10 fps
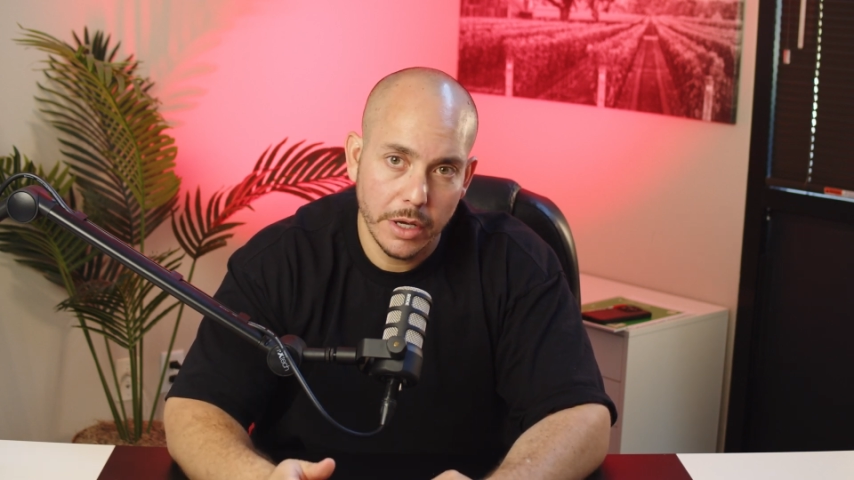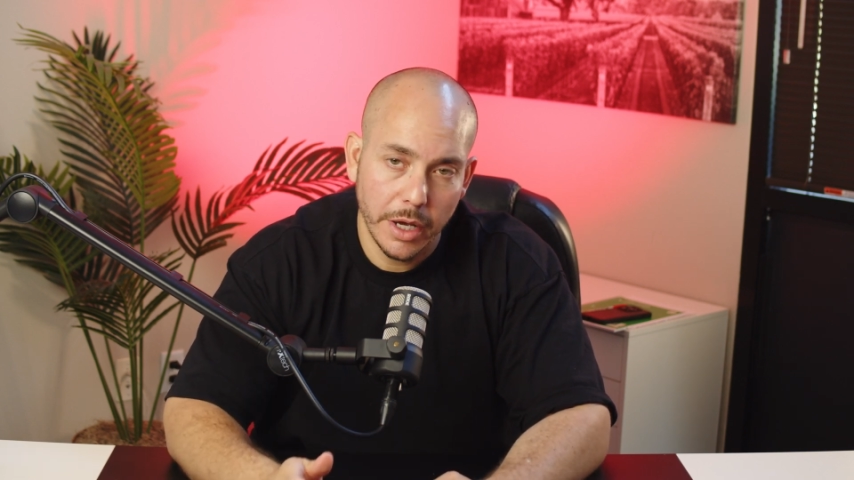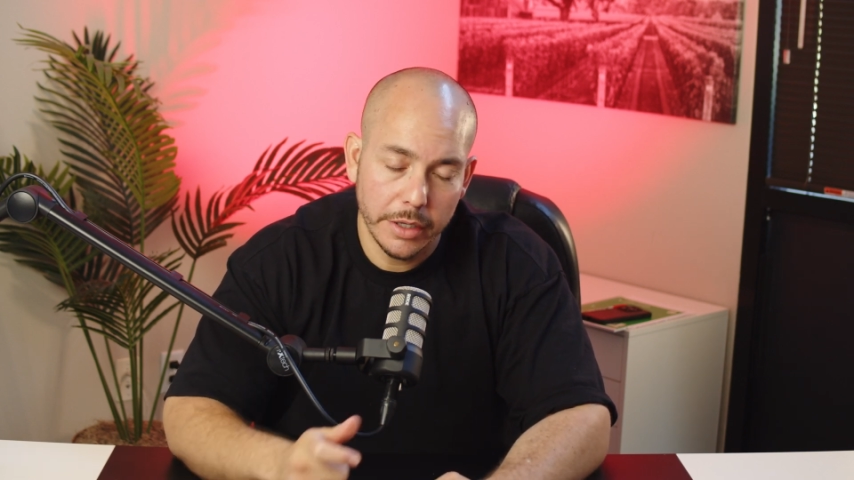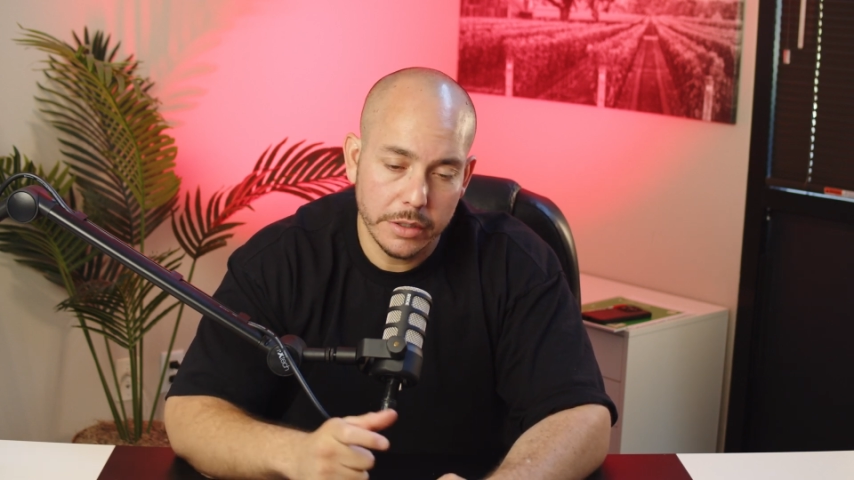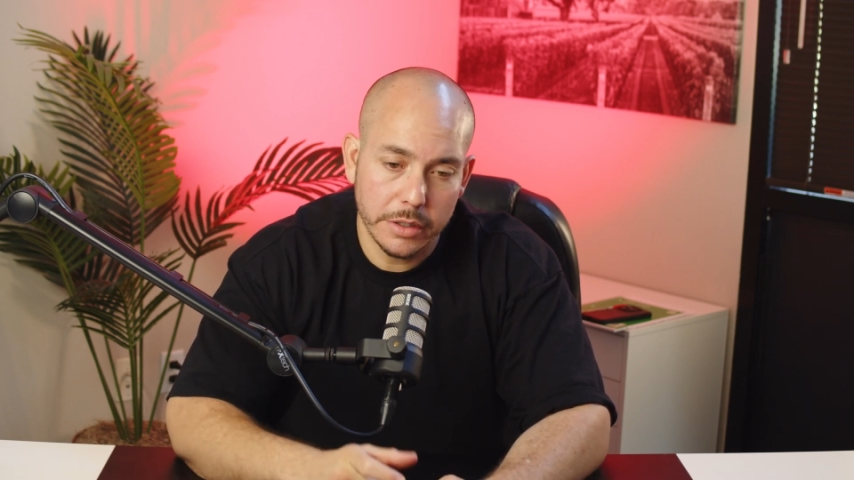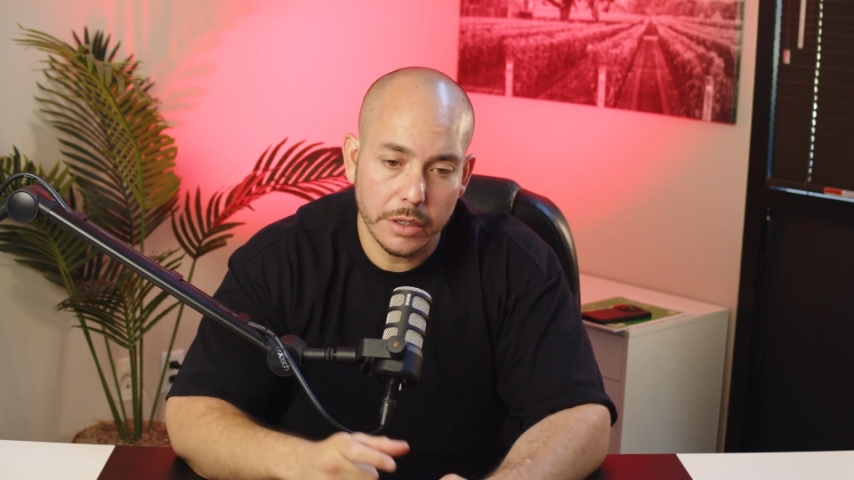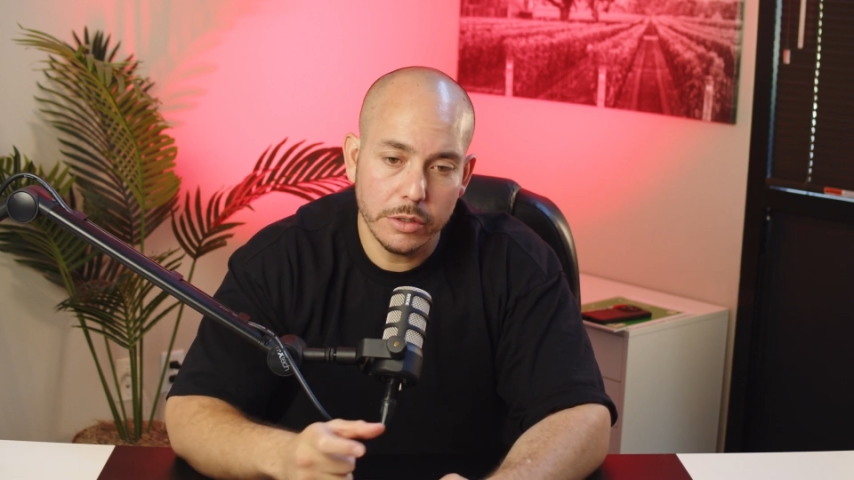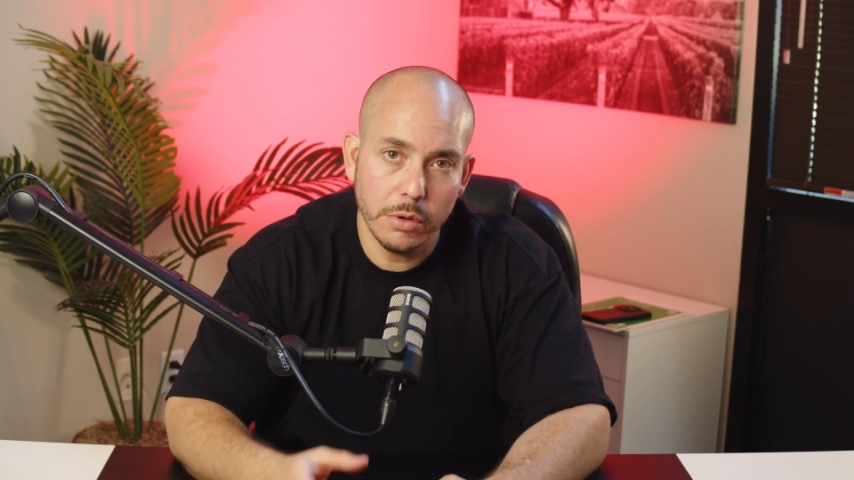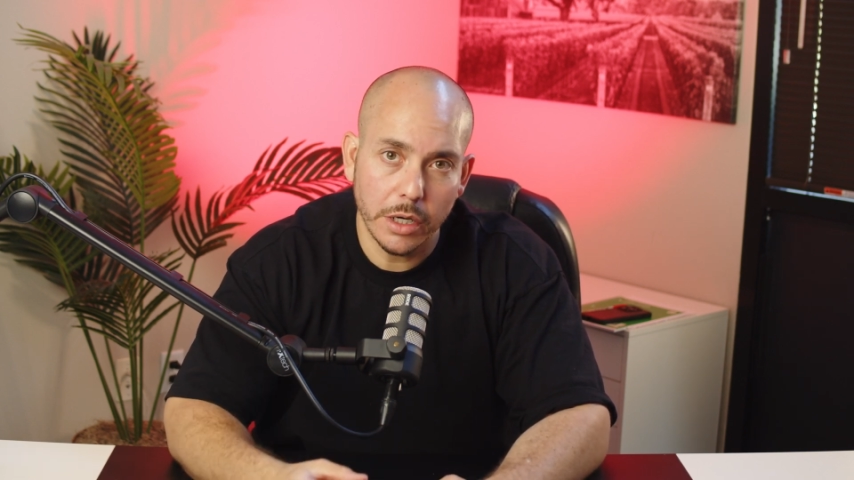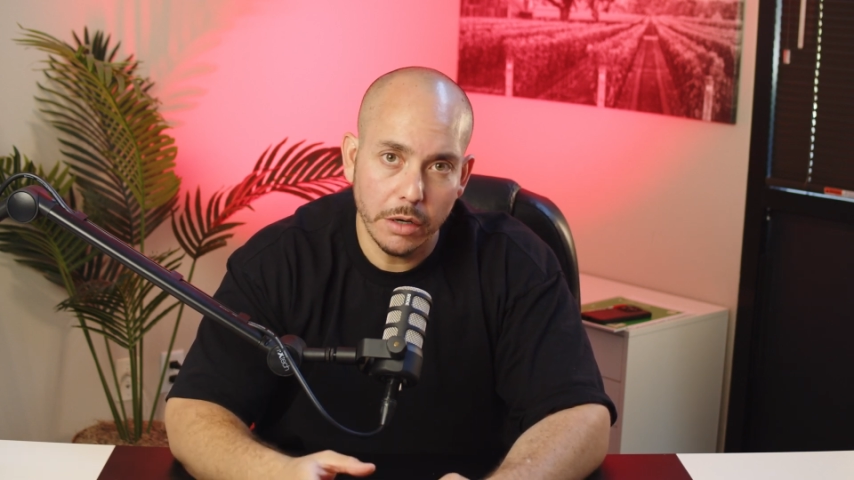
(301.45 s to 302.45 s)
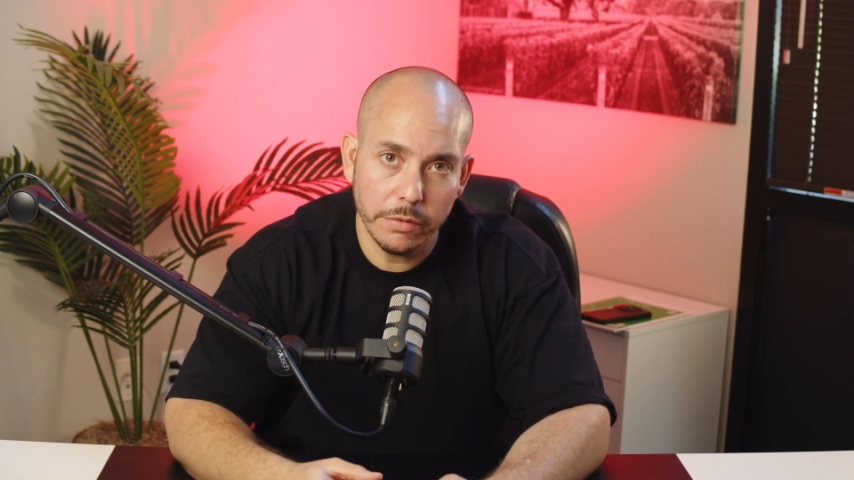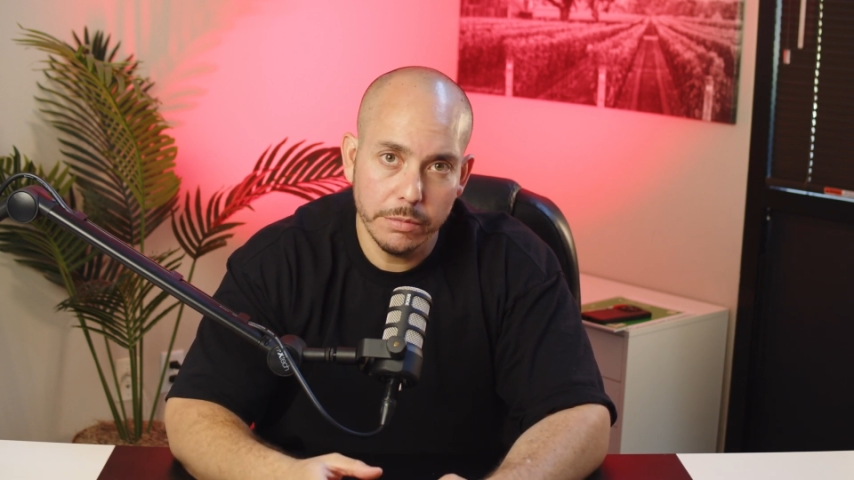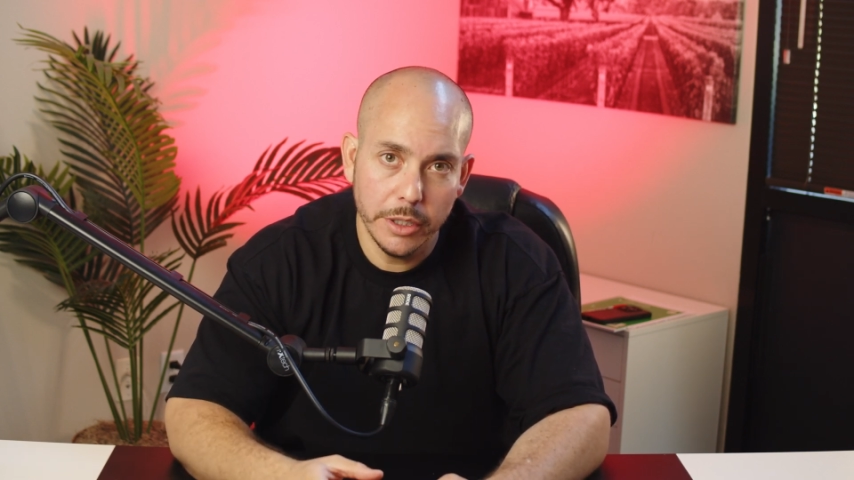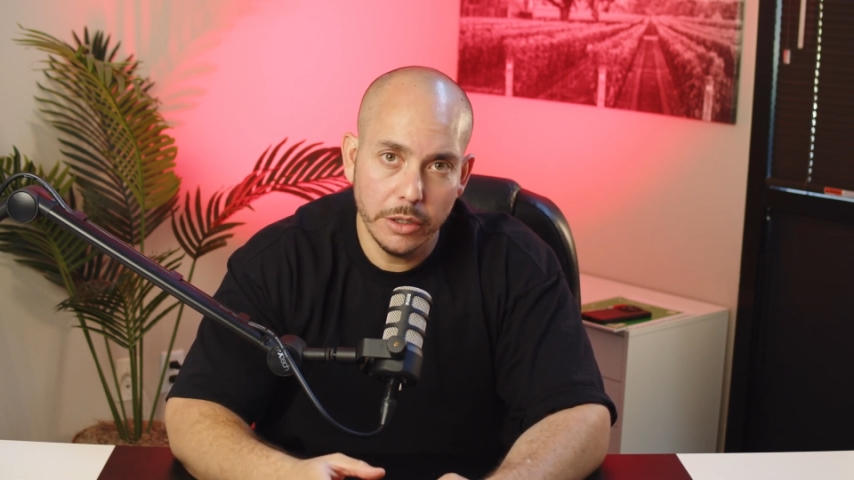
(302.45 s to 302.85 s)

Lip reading: and stick to a government